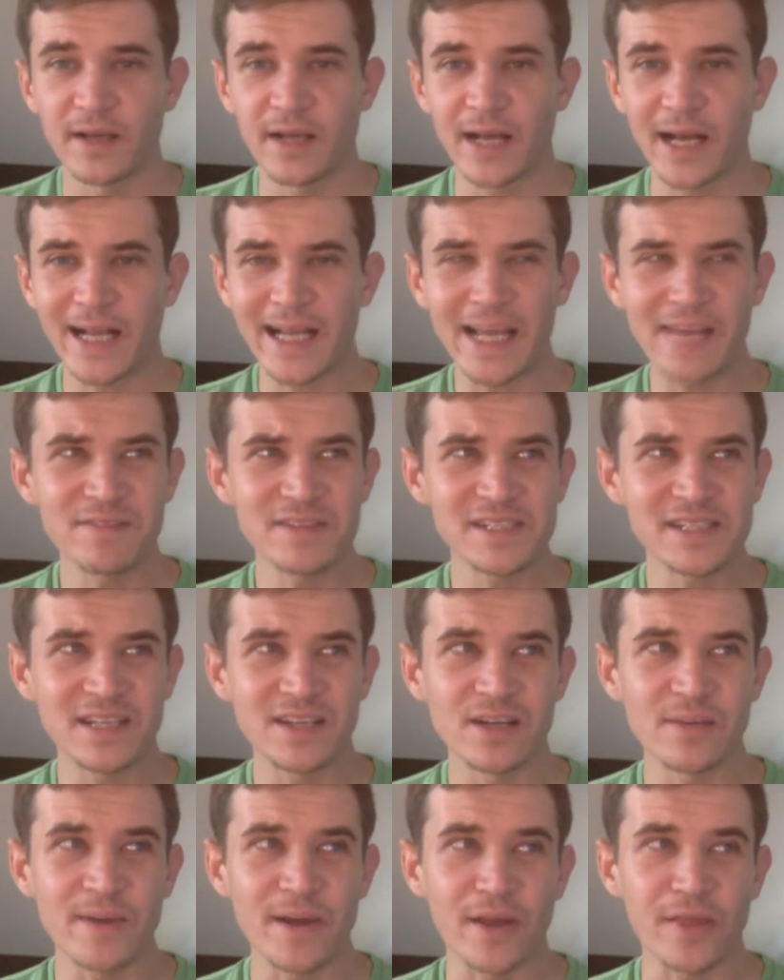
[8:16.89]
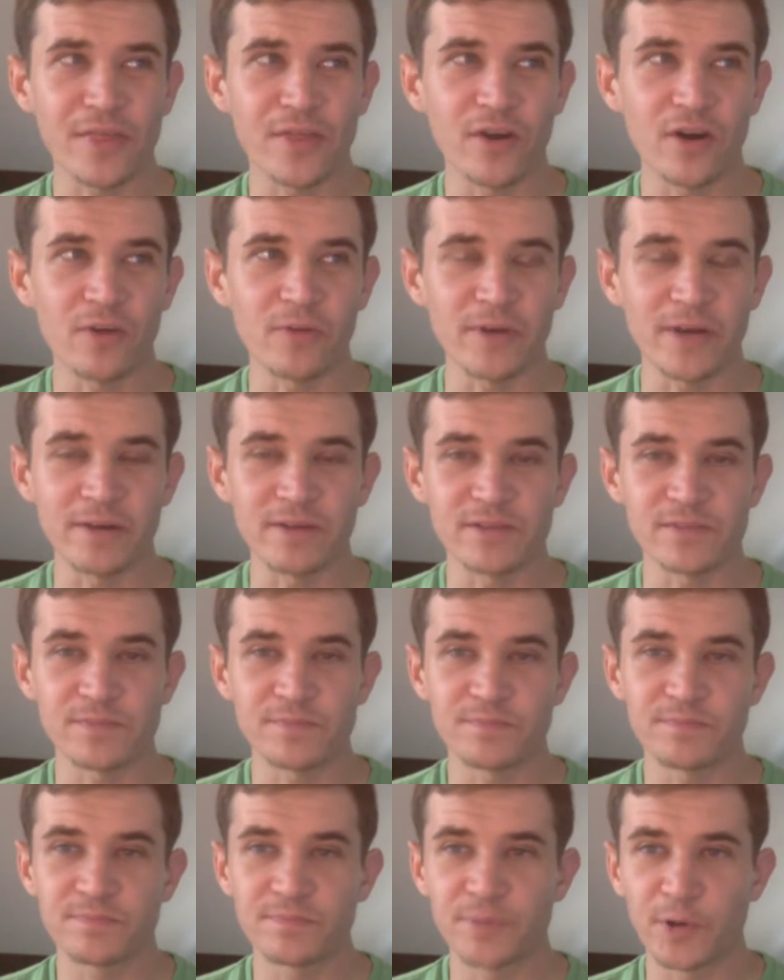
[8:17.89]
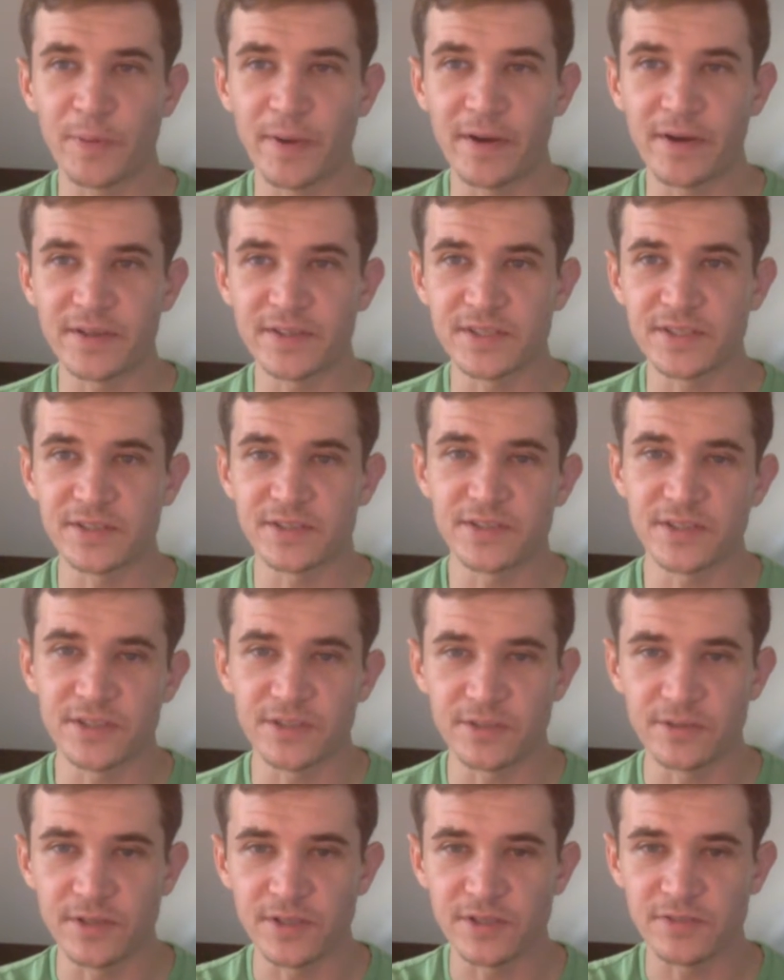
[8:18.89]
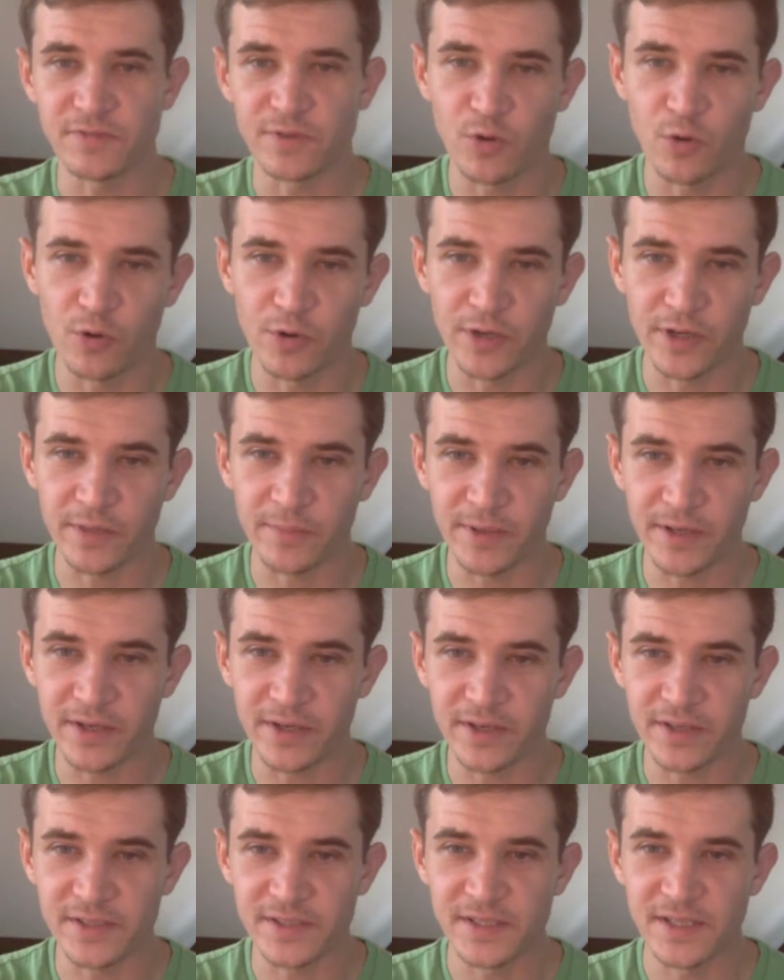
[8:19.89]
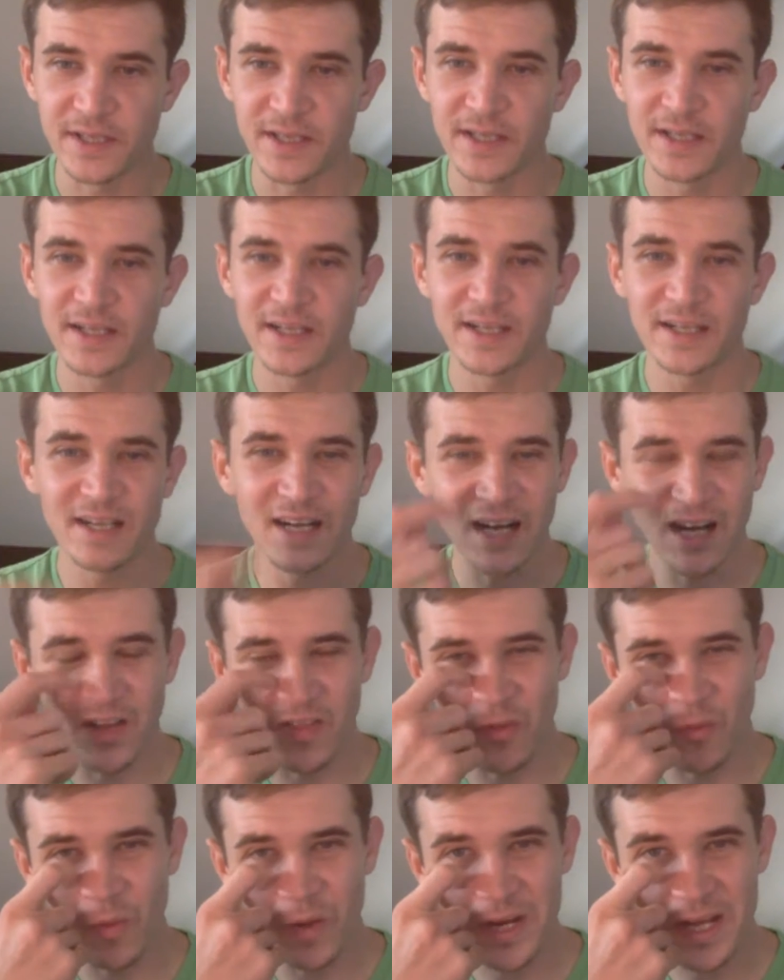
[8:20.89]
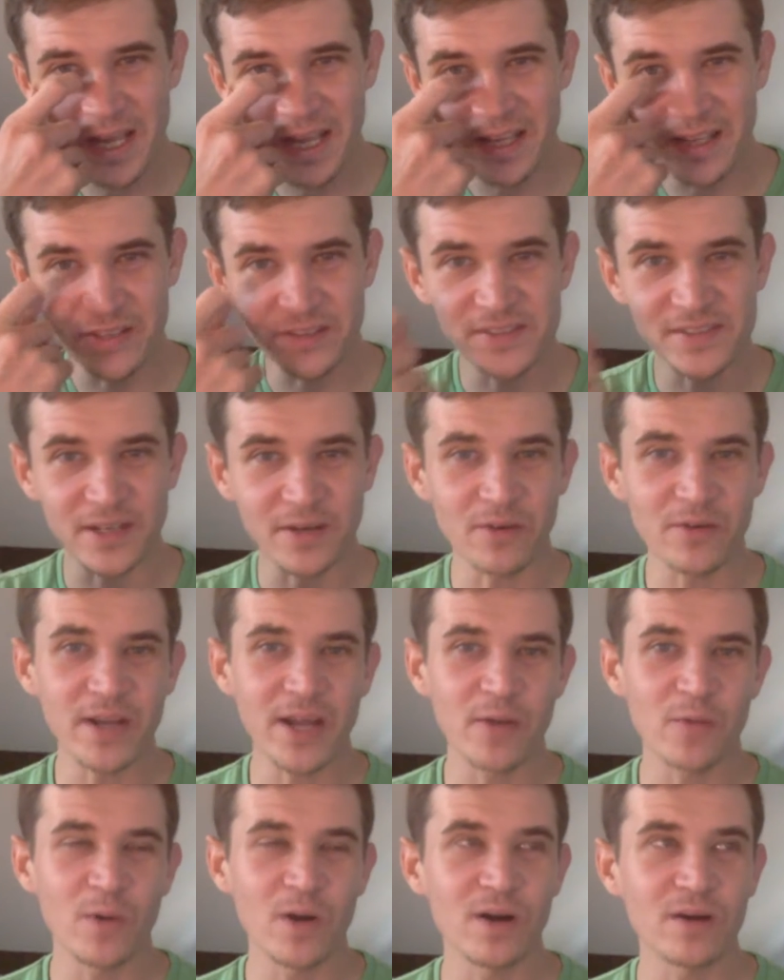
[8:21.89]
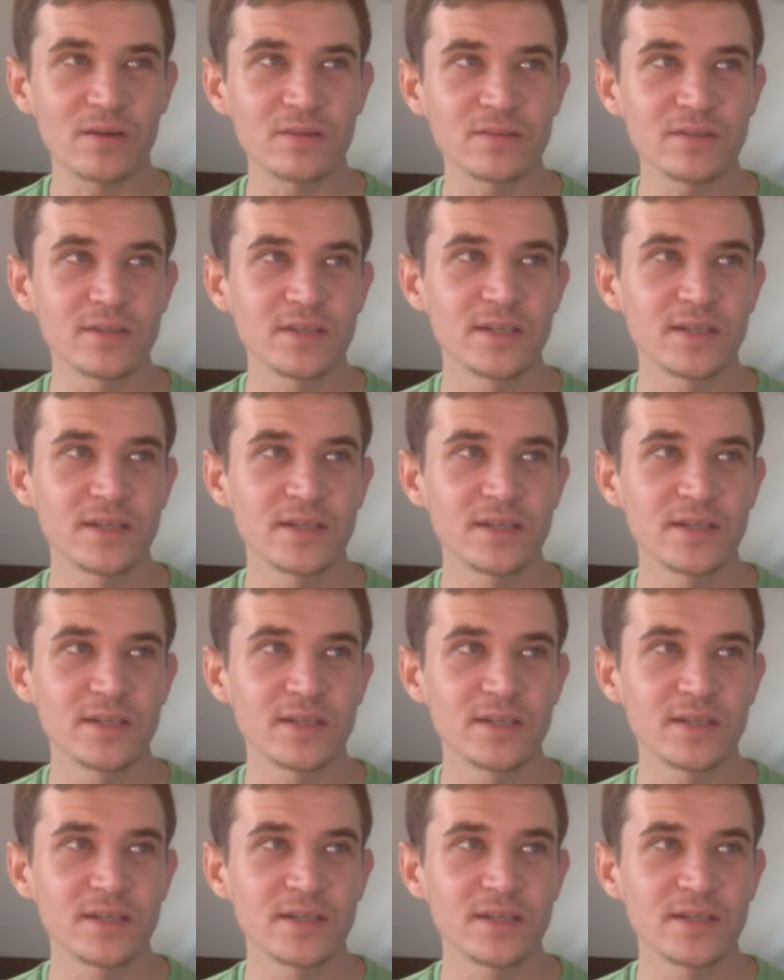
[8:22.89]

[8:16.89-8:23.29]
And I gave this a good amount of thought when I was preparing to do this recording, because on the one hand, you'd say, okay, well,